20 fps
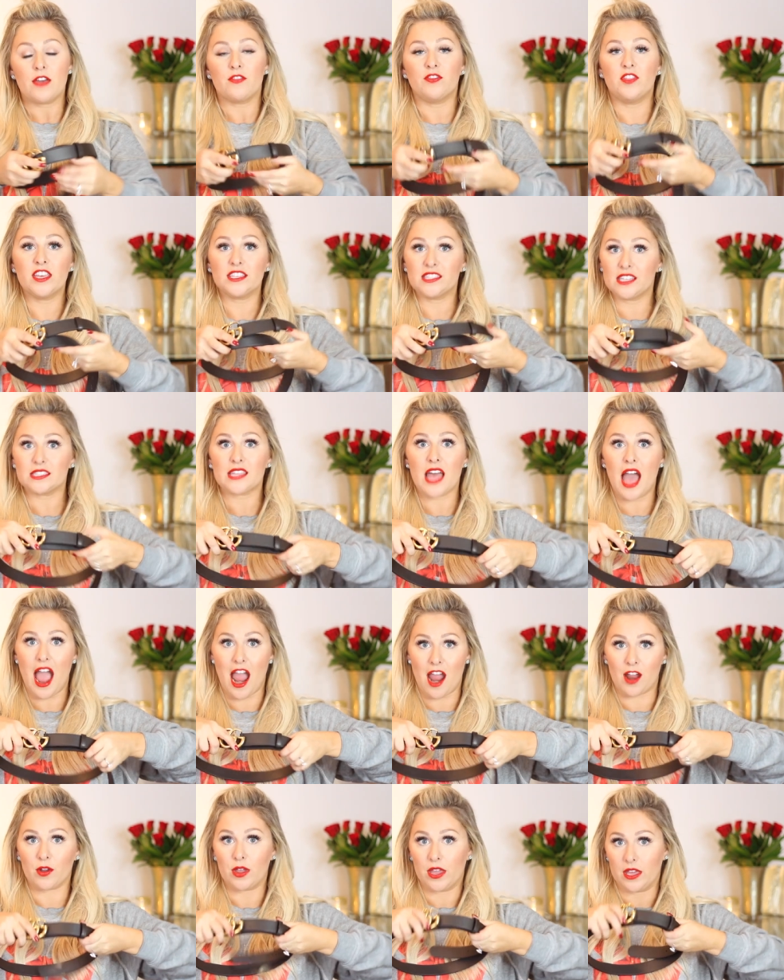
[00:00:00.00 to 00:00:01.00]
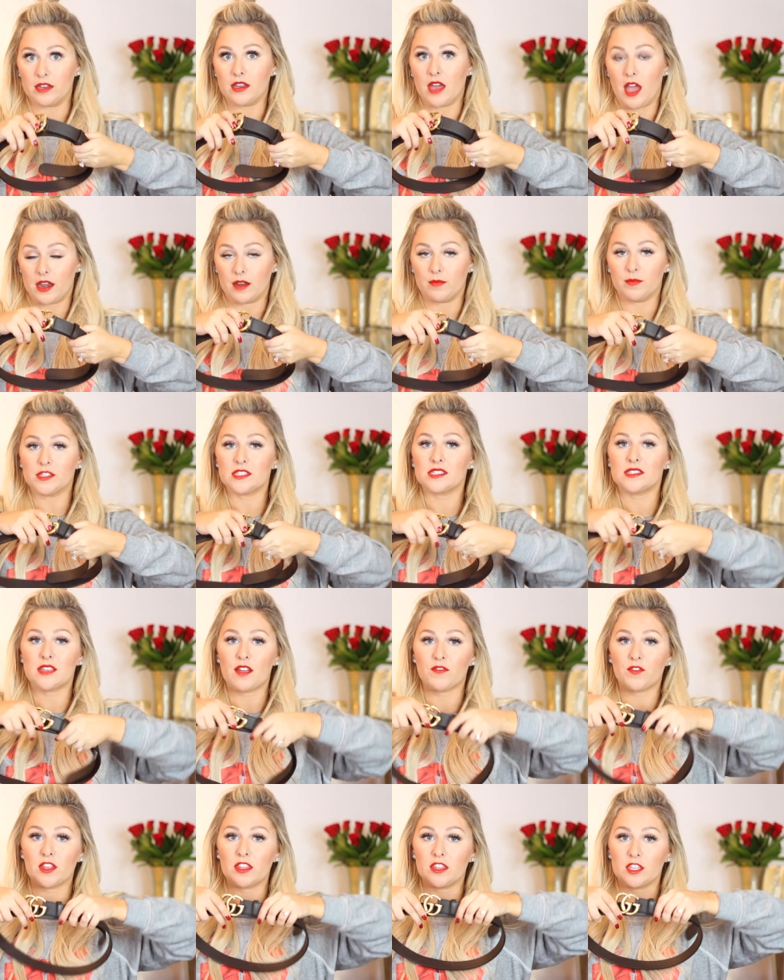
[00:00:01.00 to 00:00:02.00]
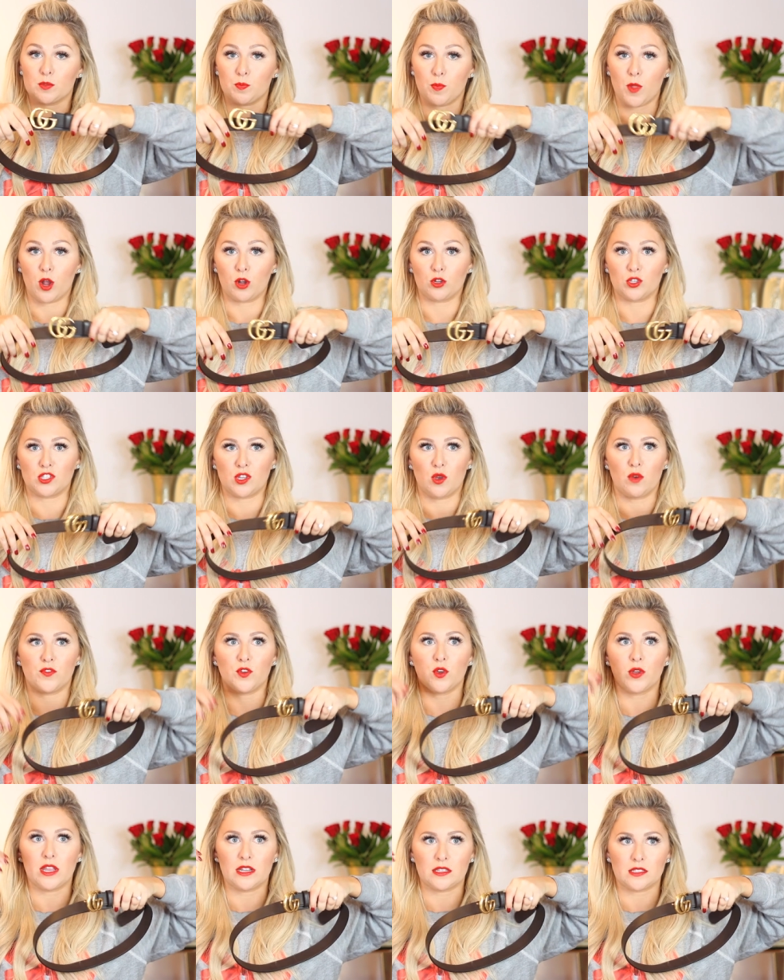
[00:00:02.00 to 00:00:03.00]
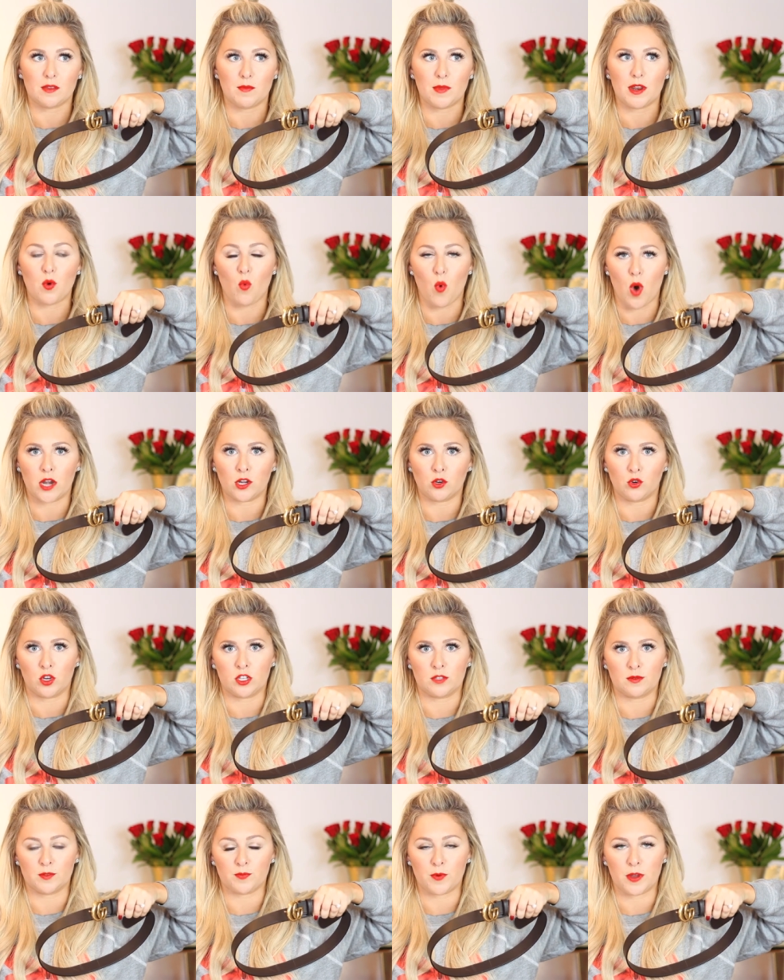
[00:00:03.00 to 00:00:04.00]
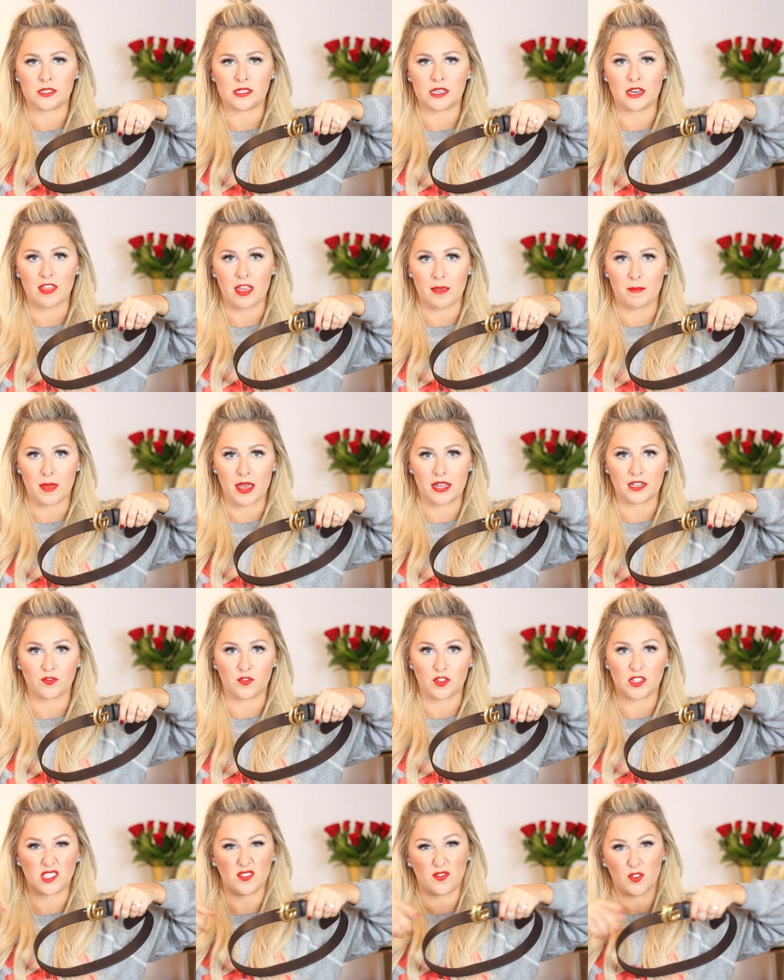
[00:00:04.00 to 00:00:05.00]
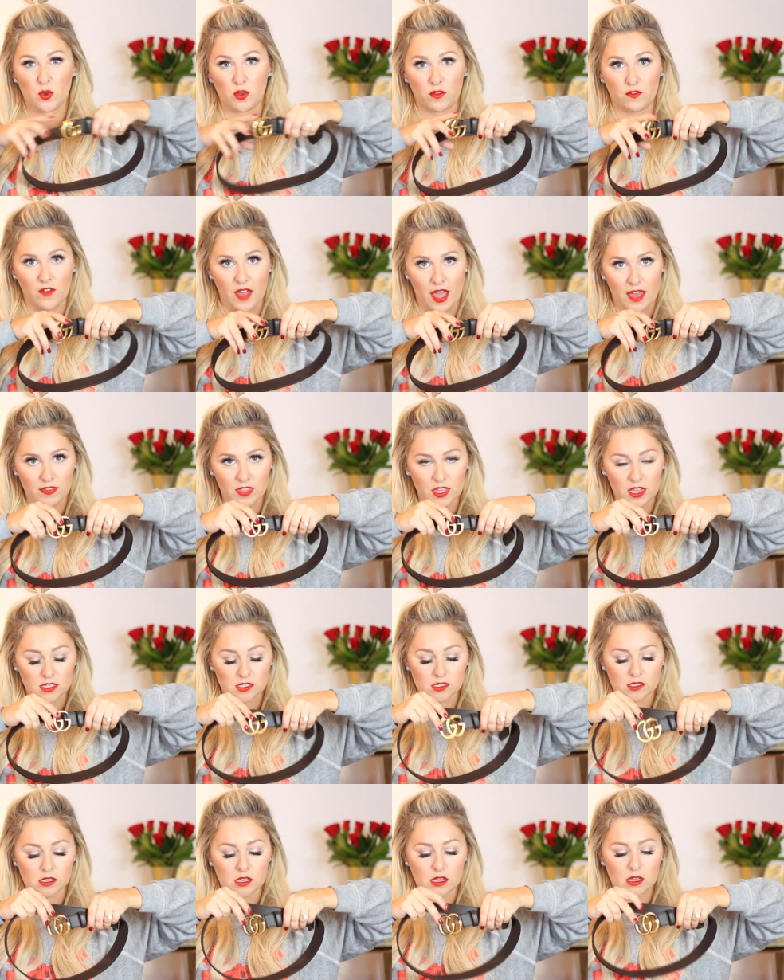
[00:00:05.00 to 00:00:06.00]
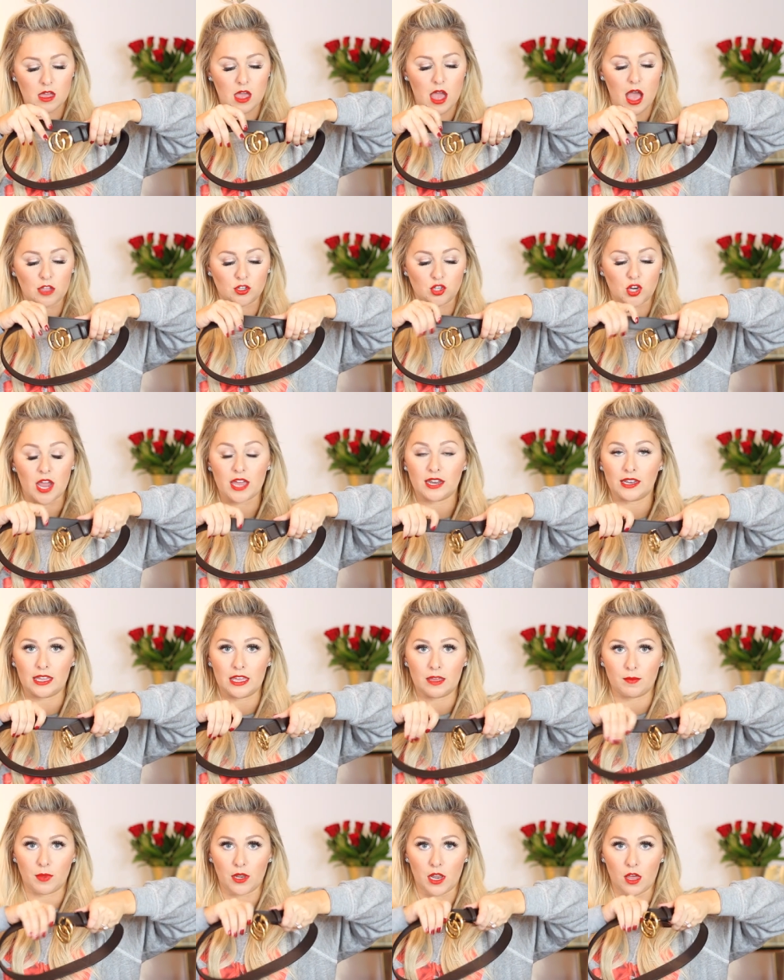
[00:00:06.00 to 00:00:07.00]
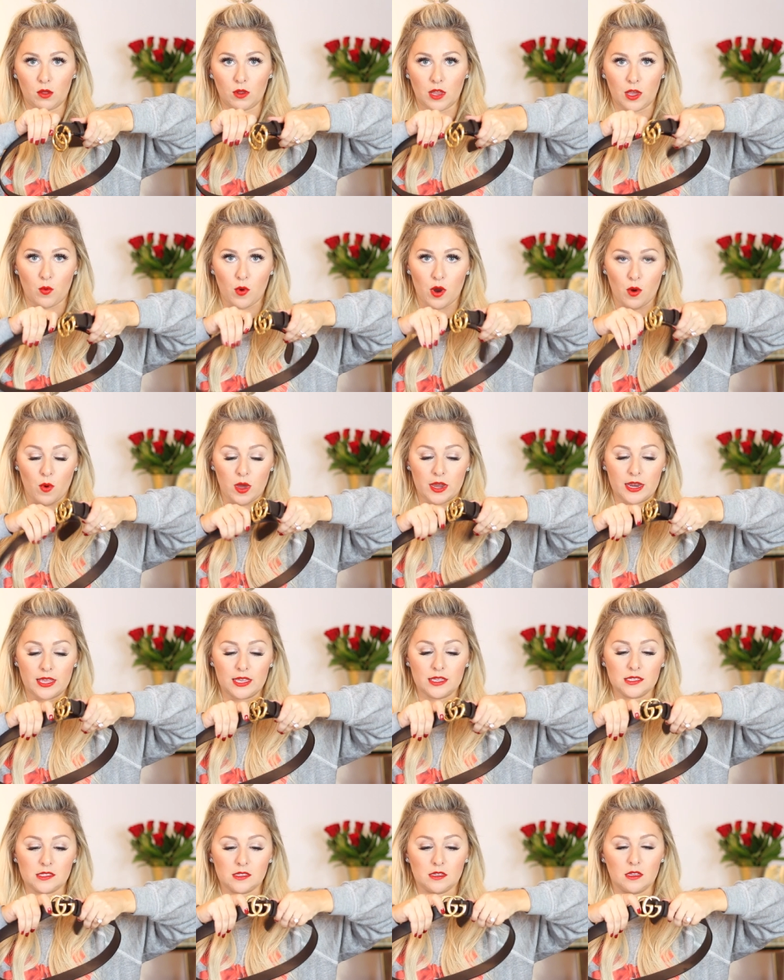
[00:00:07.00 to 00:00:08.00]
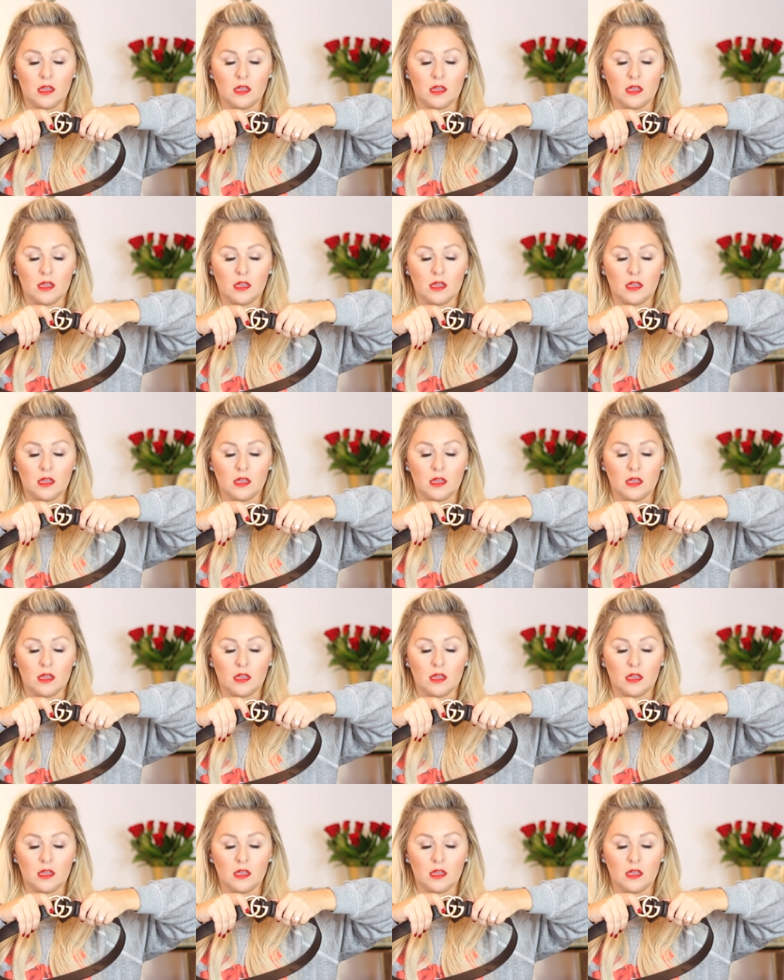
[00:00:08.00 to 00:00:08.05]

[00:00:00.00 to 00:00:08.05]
This is the higher end item. This is definitely the splurge. So if you're getting somebody one Christmas present and they begged for this, if you can find this, I'll try and link below like where one is.